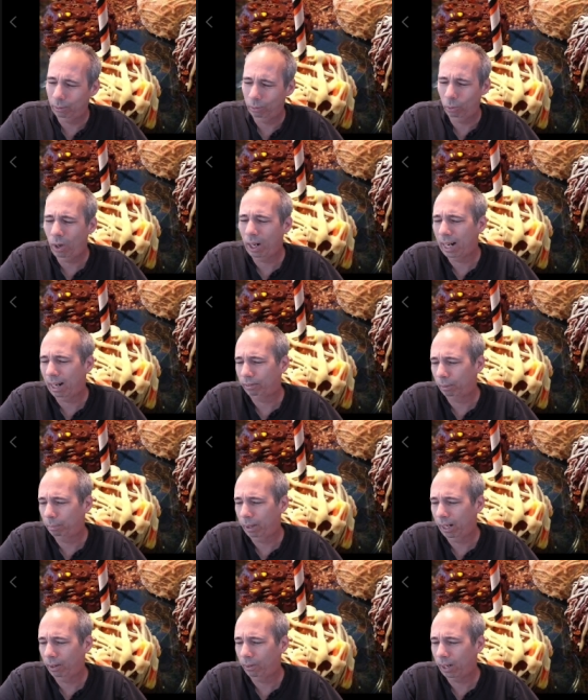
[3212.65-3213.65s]
Whatever,
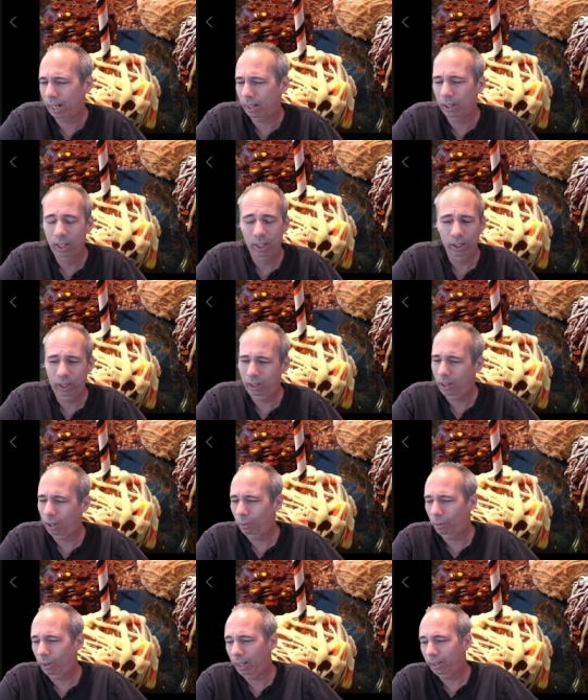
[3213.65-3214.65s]
Pale Rider. You know
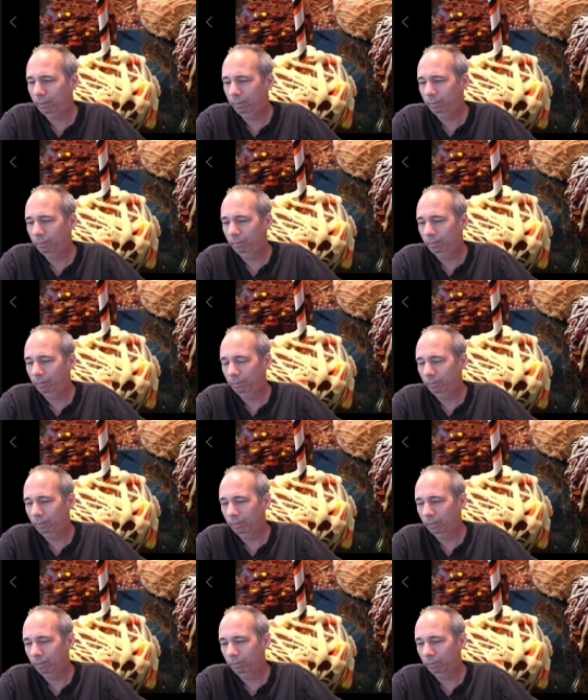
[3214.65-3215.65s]
what?
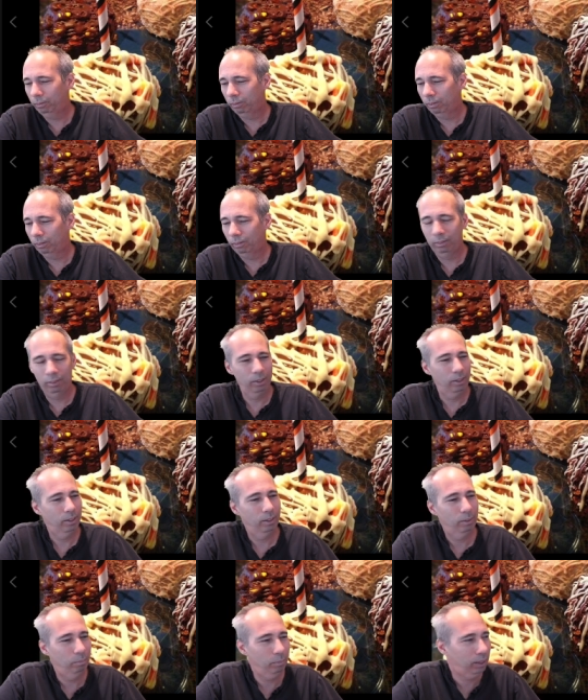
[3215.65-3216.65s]

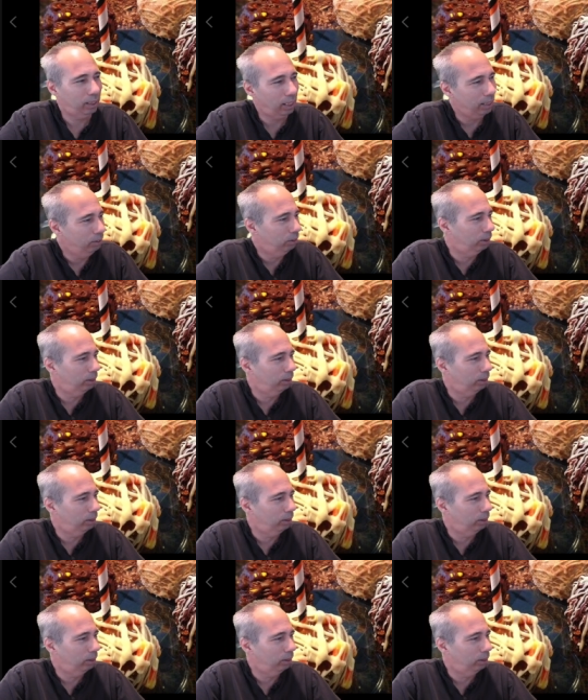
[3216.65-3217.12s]
Let me tell you something.